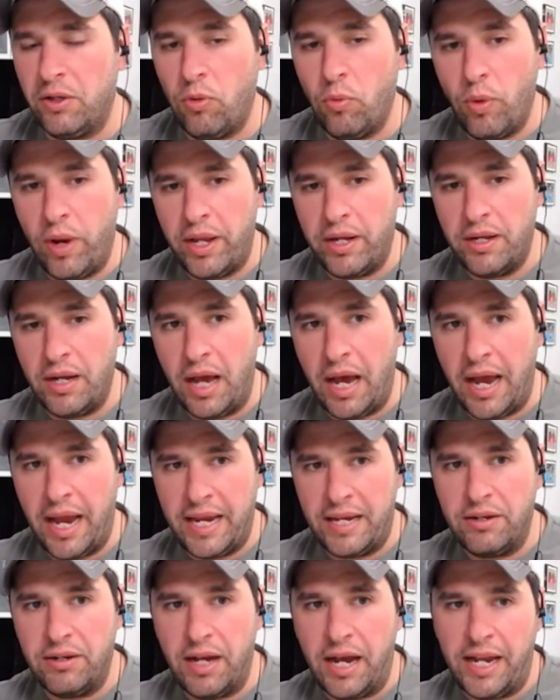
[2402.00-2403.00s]
when
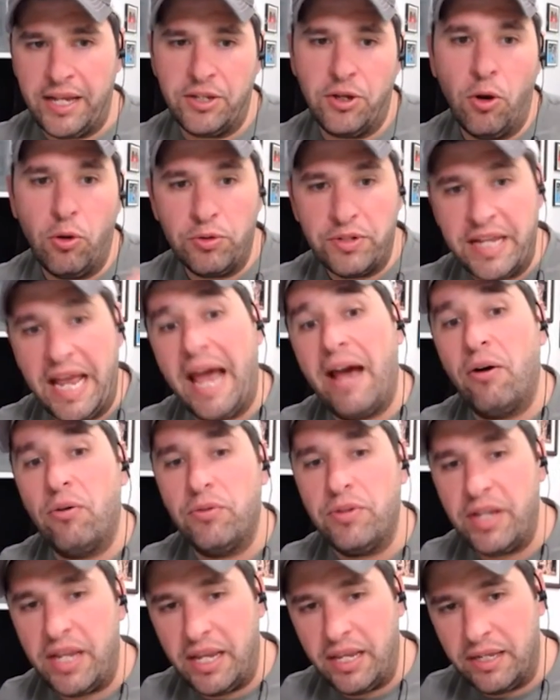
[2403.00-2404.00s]
i i go down
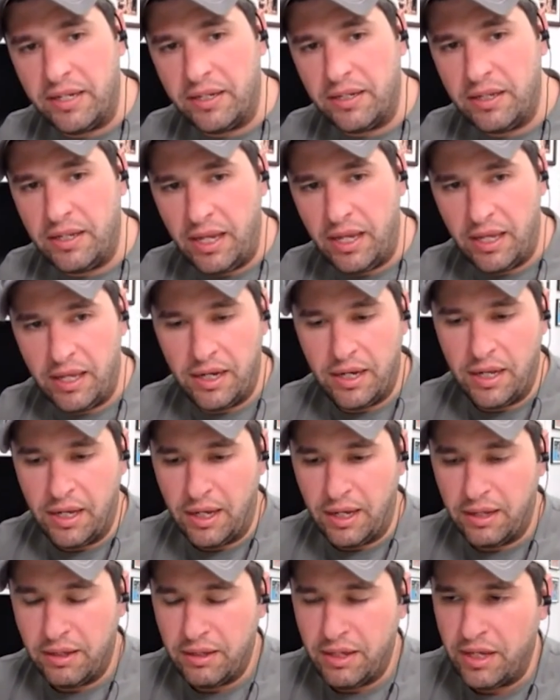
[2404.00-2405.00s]
in in
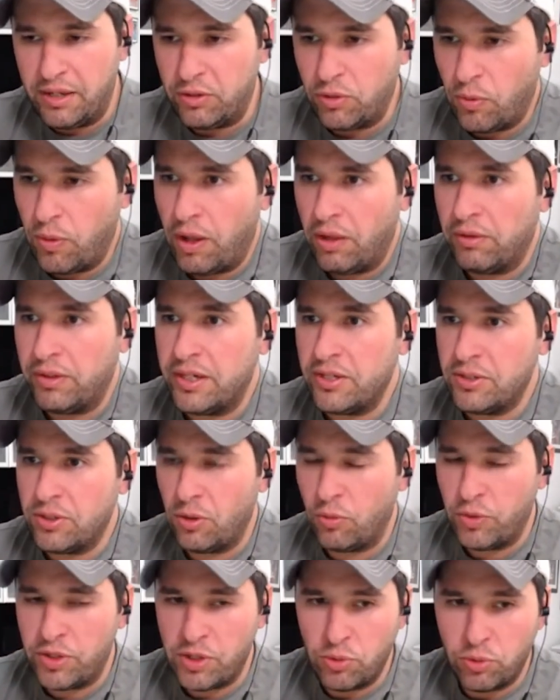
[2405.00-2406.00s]
uh, in quality so
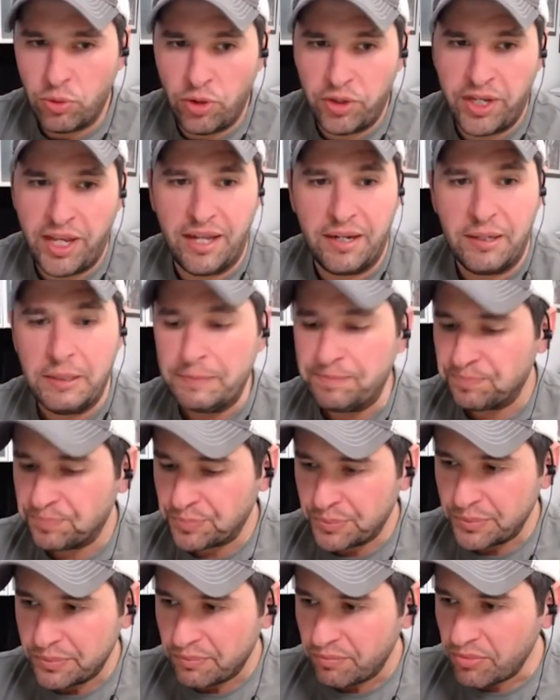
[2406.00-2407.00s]
when you look at
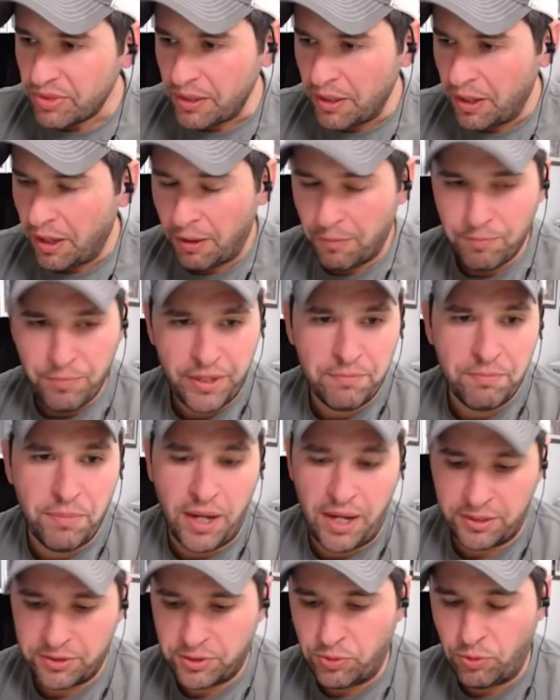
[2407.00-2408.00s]
uh, big
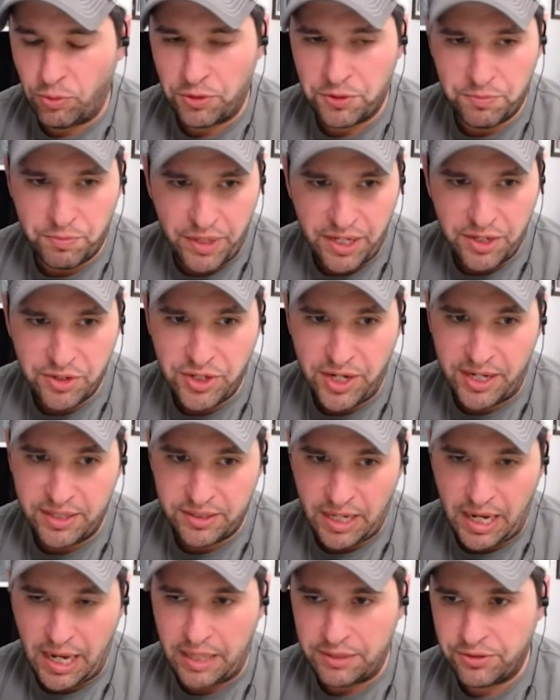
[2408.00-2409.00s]
box stores, BJ's,
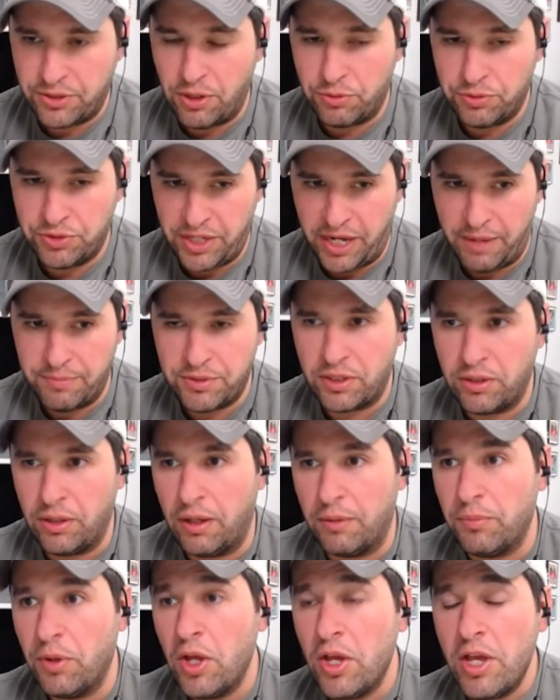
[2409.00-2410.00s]
Costco, Sam's Club,
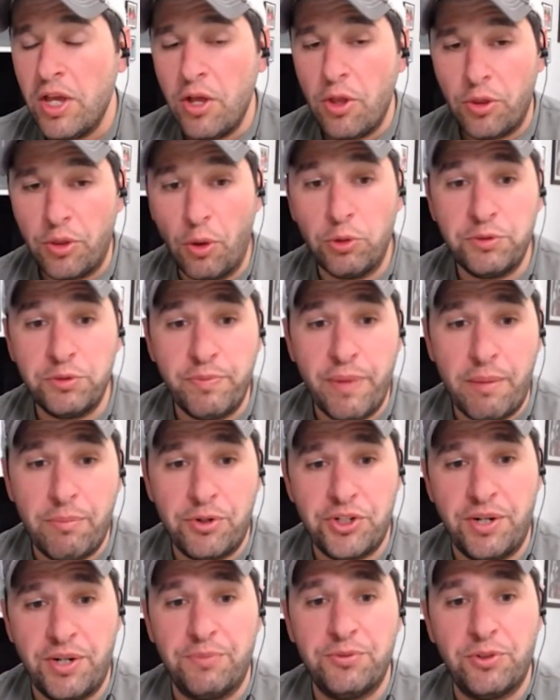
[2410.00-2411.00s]
those
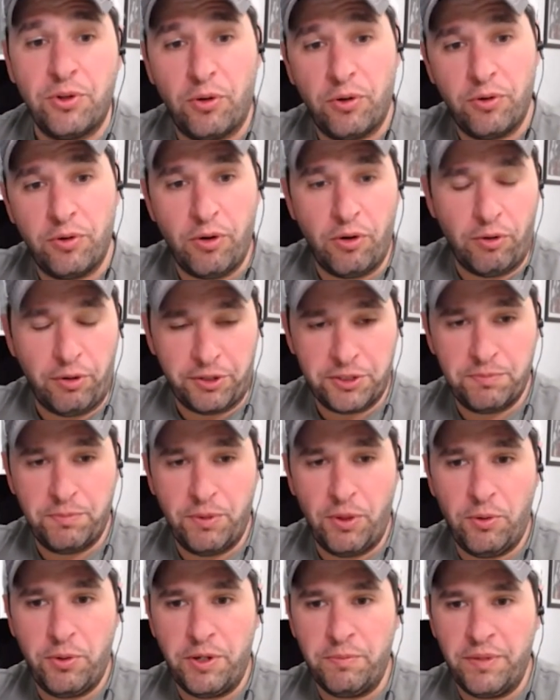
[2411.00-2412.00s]
memberships are are
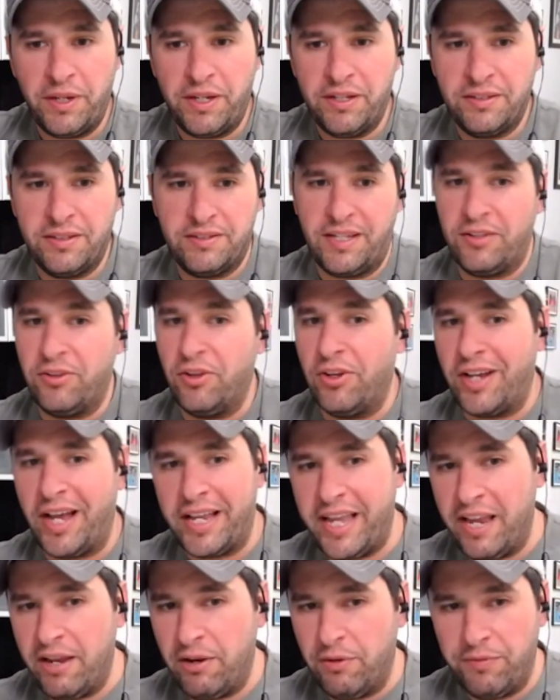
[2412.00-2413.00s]
exploding because it's like, look, I
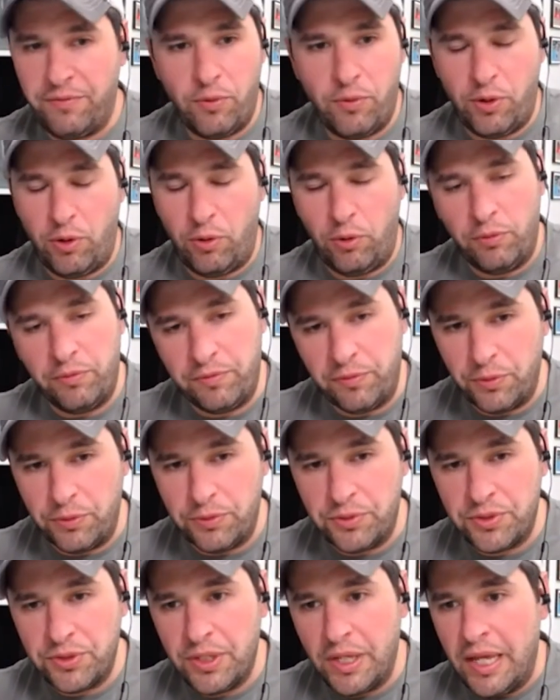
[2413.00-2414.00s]
can't afford Whole Foods.